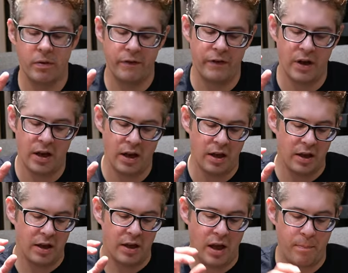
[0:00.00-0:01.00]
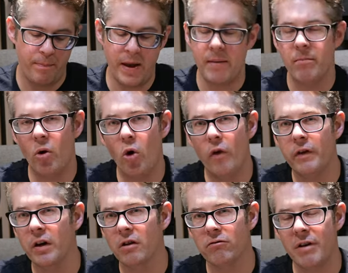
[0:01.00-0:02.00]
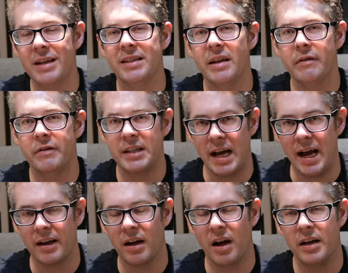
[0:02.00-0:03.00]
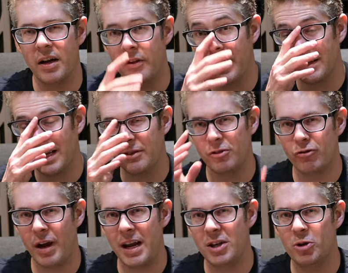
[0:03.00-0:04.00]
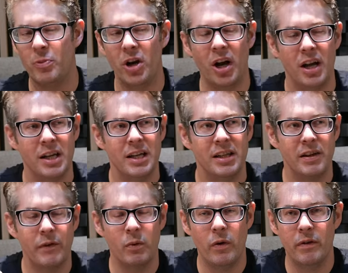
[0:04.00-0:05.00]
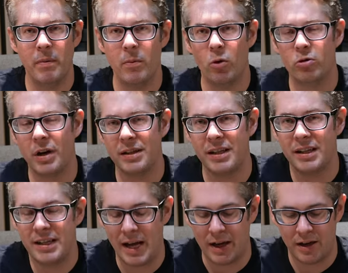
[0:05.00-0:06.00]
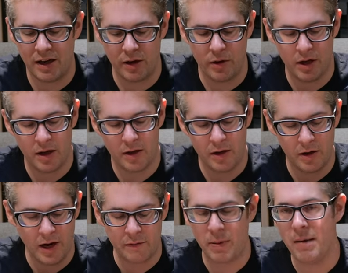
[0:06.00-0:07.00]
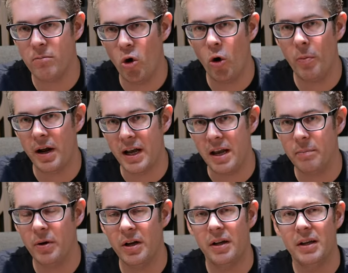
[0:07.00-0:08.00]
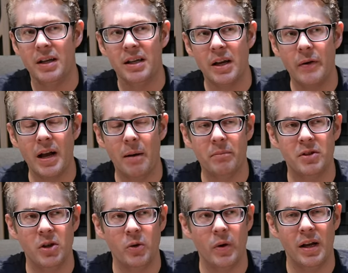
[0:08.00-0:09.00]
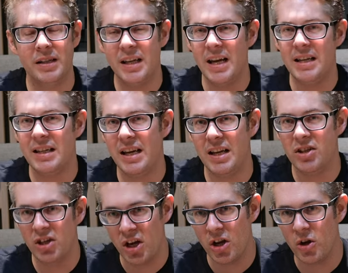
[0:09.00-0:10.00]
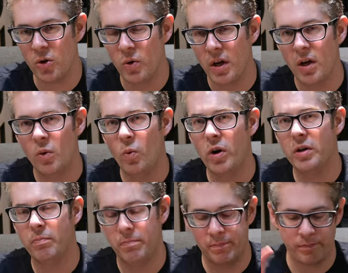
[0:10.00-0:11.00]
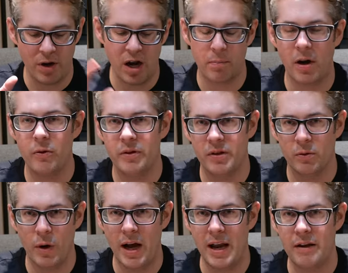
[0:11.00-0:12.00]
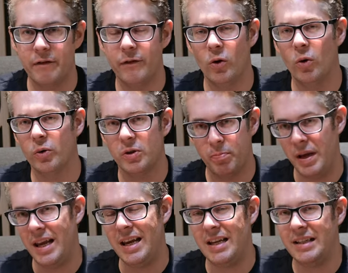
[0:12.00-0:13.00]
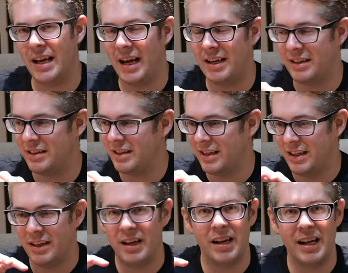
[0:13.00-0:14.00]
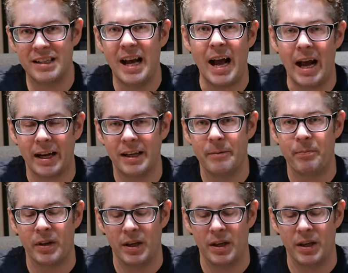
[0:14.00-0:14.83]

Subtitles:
prefer a bit more of an aggressive DAC. I know that sounds strange, but something with a bit more transient attack. You know, you'd have to pay more money, but going up to a TT2 would kind of blow this away for speed and attack.